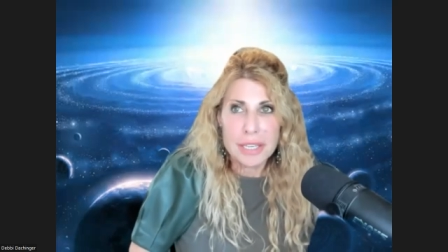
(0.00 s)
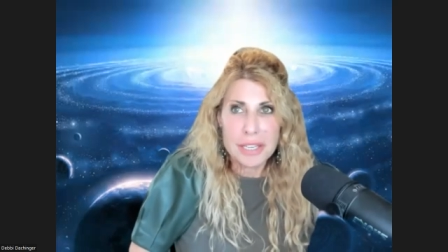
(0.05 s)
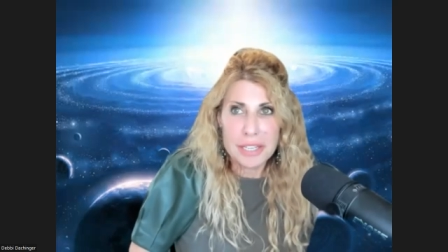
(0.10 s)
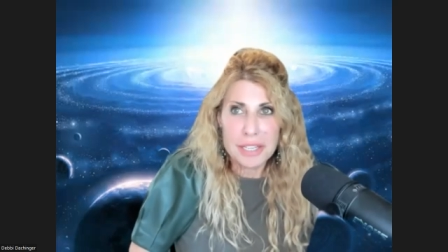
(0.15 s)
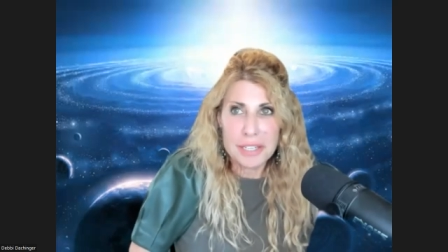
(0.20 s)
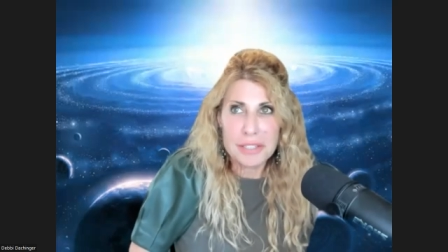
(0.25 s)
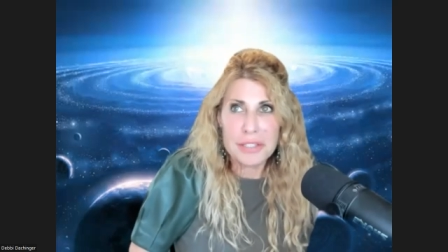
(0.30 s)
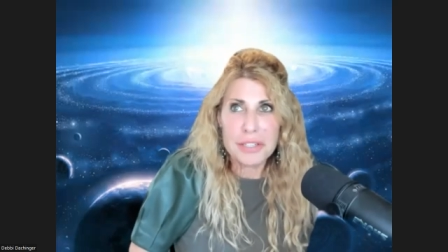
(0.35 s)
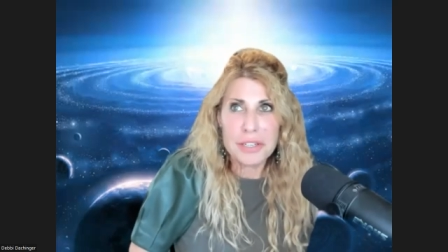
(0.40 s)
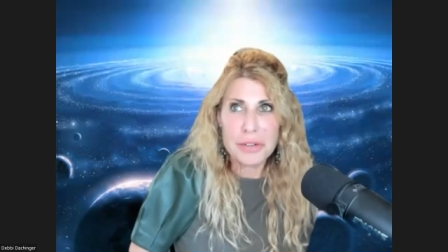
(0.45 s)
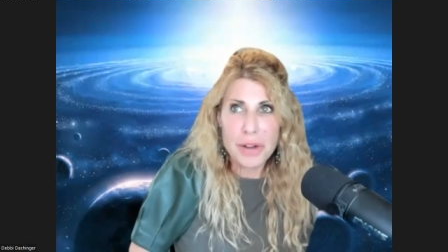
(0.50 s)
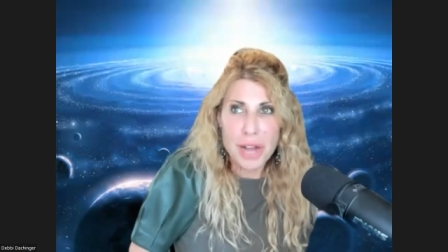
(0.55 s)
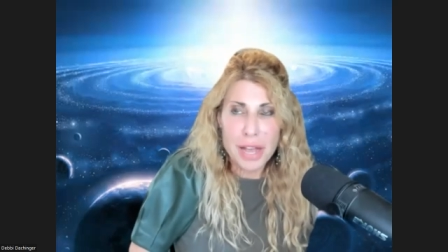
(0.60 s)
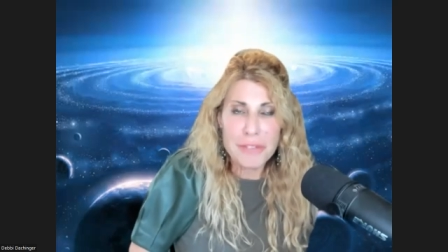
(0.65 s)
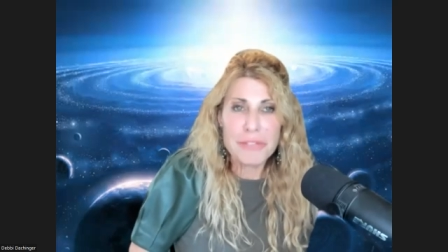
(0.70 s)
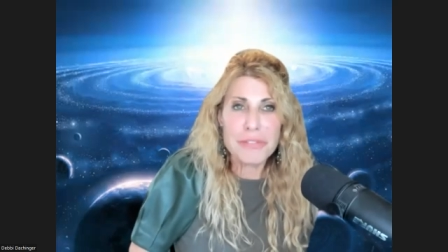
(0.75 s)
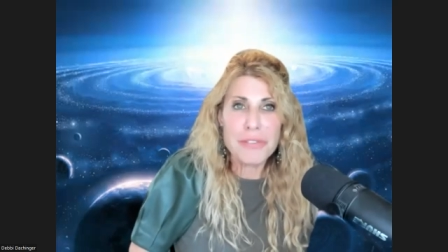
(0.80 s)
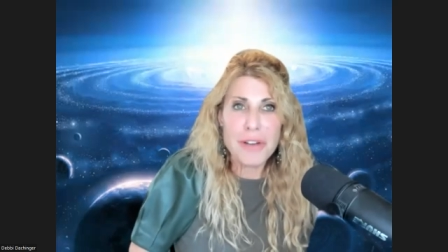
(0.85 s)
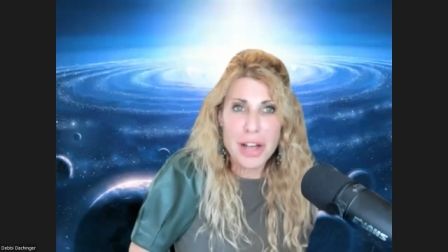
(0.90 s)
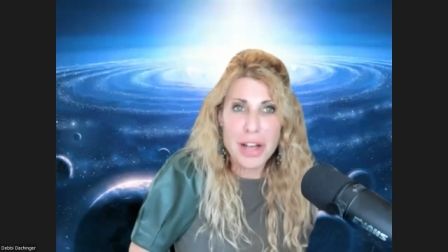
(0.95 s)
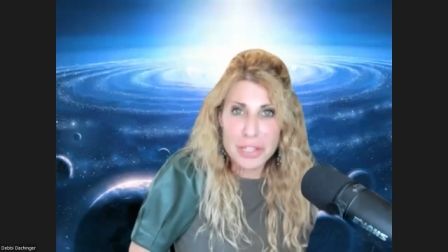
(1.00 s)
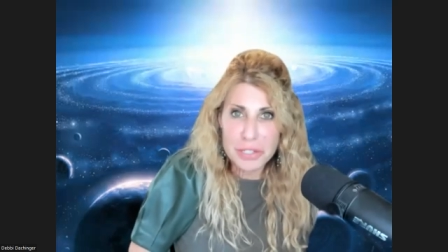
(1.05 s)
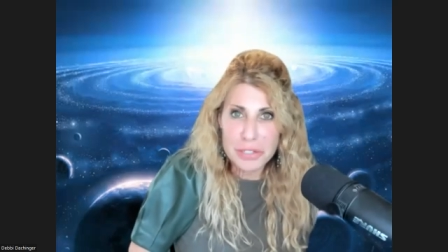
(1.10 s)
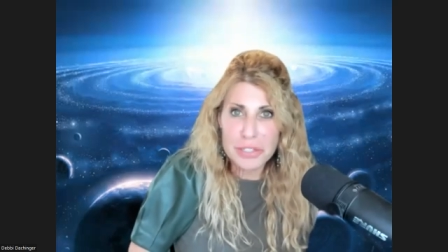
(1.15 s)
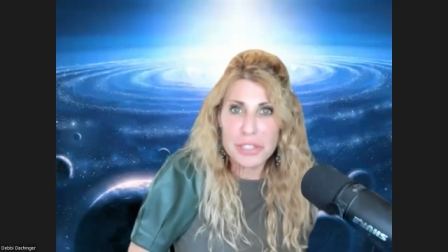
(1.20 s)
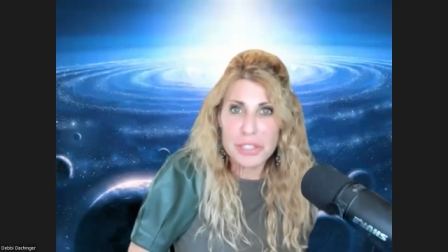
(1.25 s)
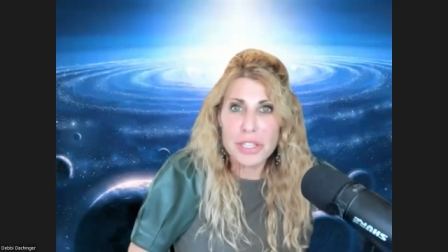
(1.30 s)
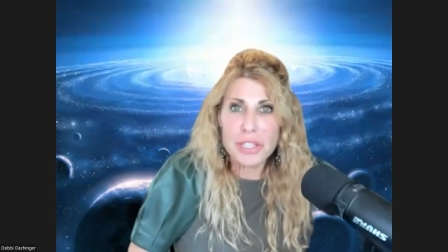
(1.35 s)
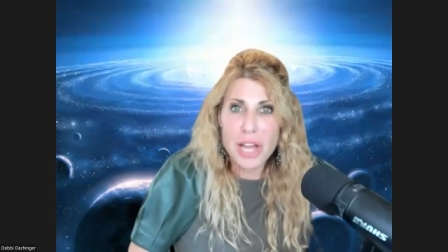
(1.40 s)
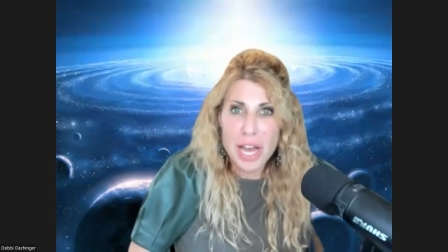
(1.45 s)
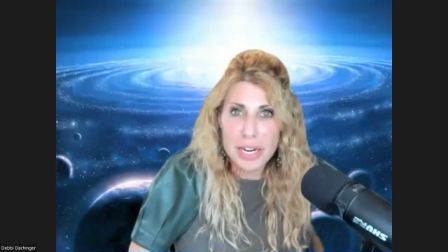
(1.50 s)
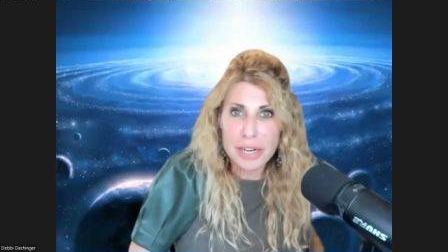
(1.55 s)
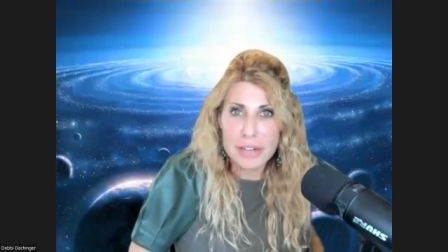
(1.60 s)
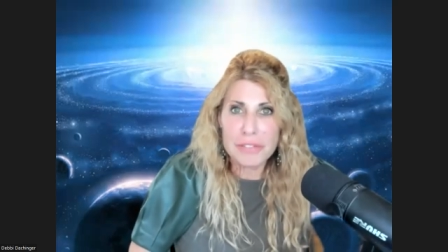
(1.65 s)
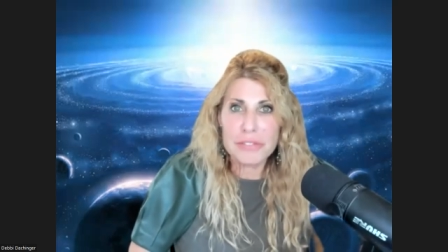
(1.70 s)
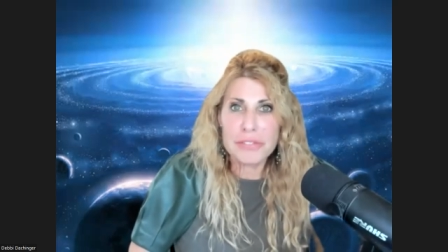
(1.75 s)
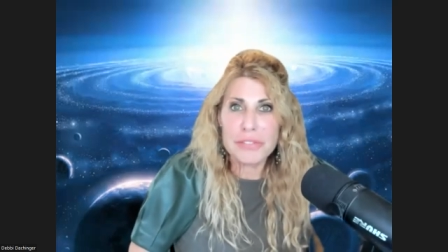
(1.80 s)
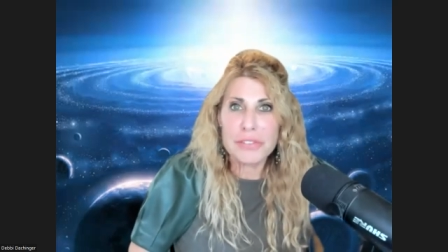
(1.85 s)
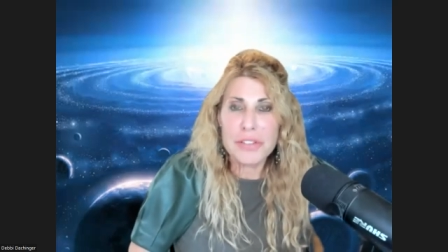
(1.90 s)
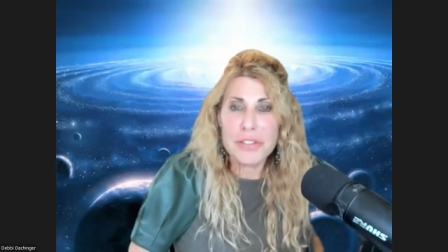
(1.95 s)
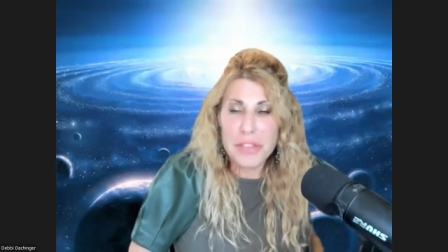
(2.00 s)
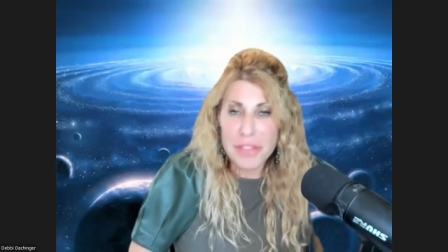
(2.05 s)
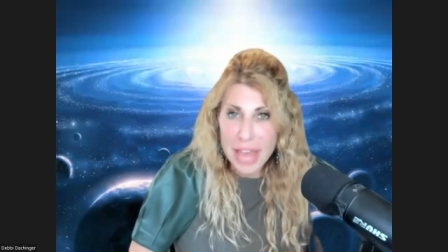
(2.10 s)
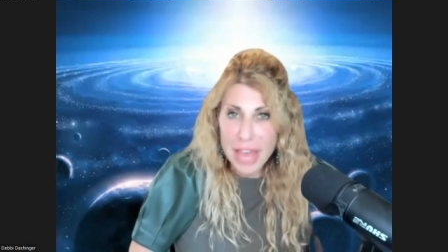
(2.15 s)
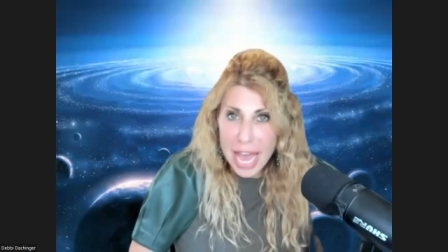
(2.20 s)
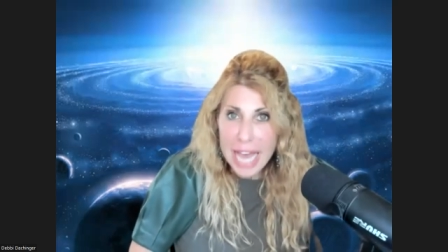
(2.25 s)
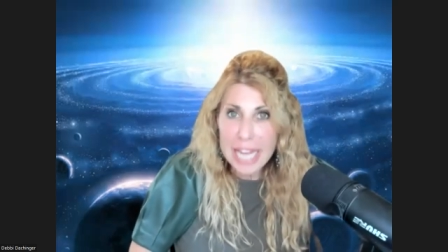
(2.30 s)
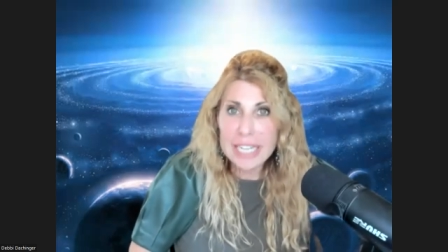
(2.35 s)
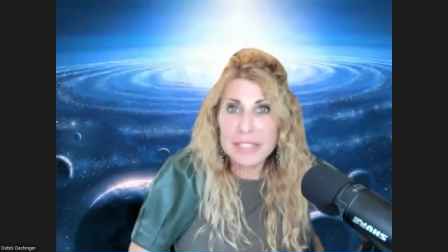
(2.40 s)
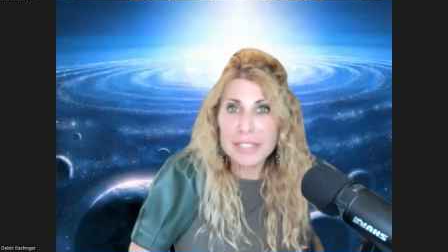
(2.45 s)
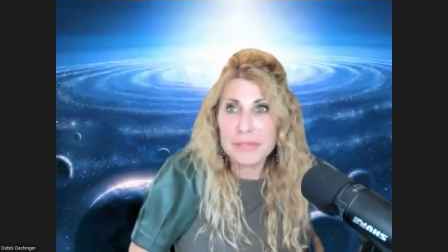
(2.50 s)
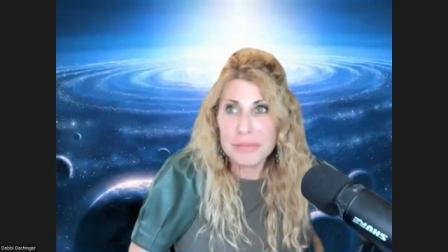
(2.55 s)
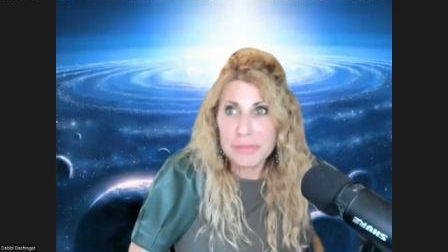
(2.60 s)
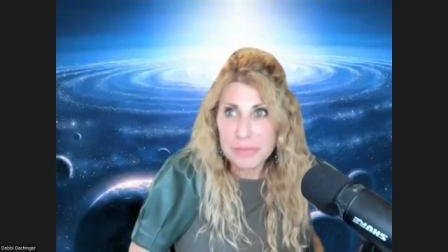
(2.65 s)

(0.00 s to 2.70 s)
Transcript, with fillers: it, you know, I've followed a lot of that